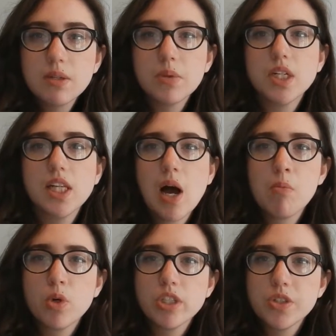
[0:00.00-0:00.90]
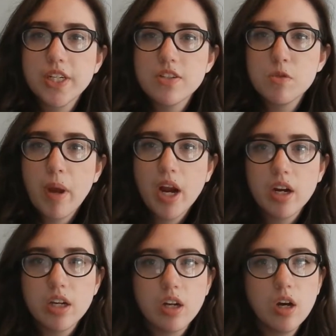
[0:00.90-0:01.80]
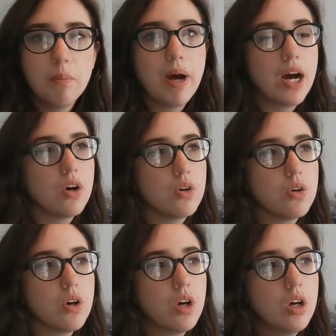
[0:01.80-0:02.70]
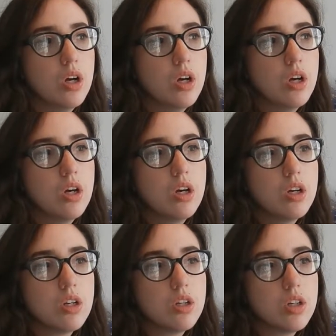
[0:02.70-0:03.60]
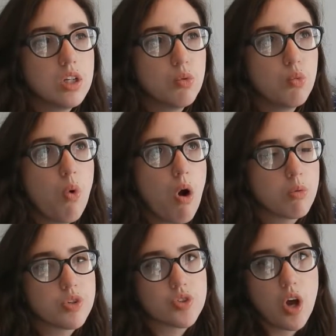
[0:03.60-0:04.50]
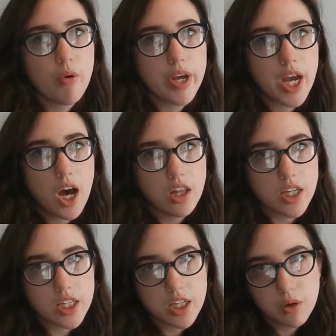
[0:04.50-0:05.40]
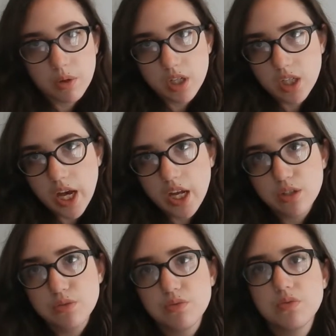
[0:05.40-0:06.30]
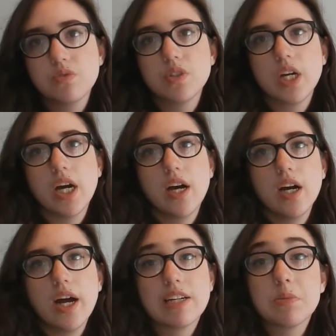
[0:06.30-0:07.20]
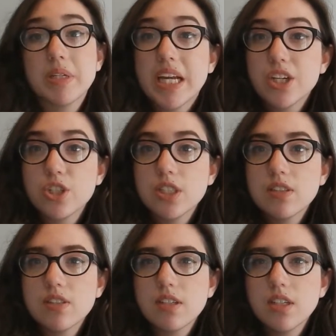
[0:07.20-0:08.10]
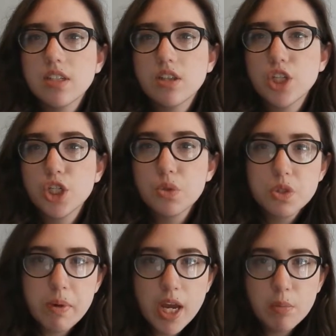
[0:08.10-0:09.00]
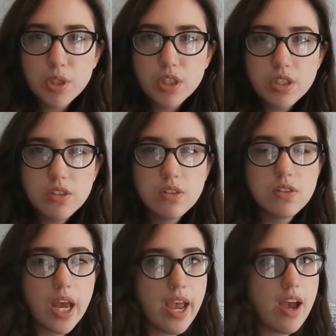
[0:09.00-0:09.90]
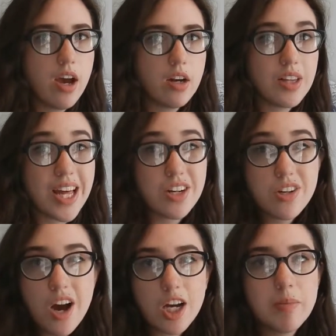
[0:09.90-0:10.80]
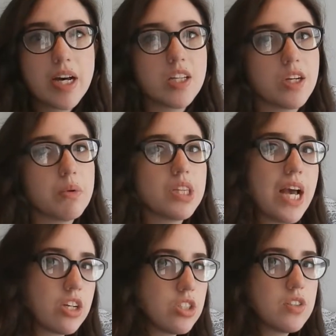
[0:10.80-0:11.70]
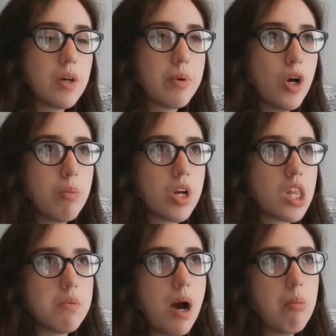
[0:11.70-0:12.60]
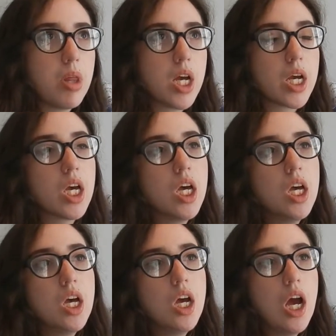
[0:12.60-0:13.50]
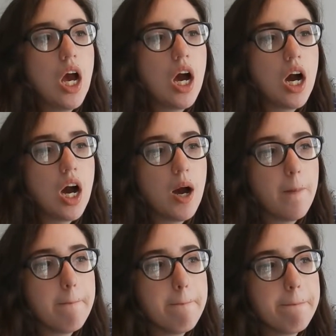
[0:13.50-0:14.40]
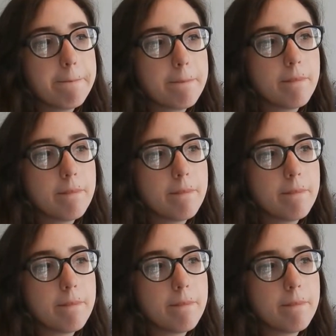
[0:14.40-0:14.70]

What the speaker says: they were a lot more transparent about what was going on. Like, there were a lot of explanations in the newspapers and a lot of talk about it. There were lectures that were open to the public. And